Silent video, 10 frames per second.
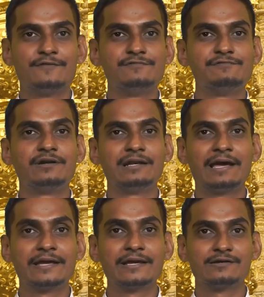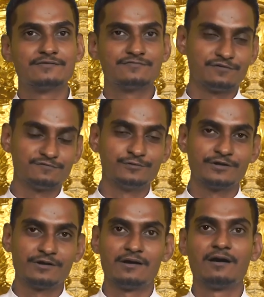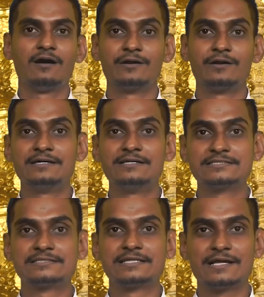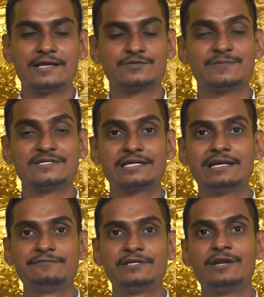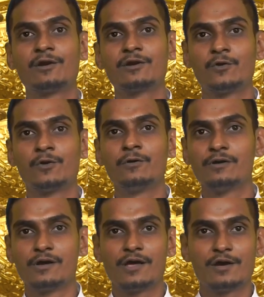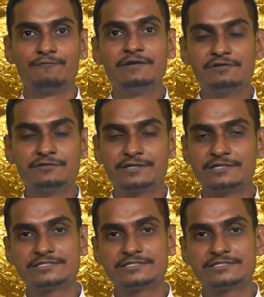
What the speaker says: We were relying for food on others. So basically we did not know when we would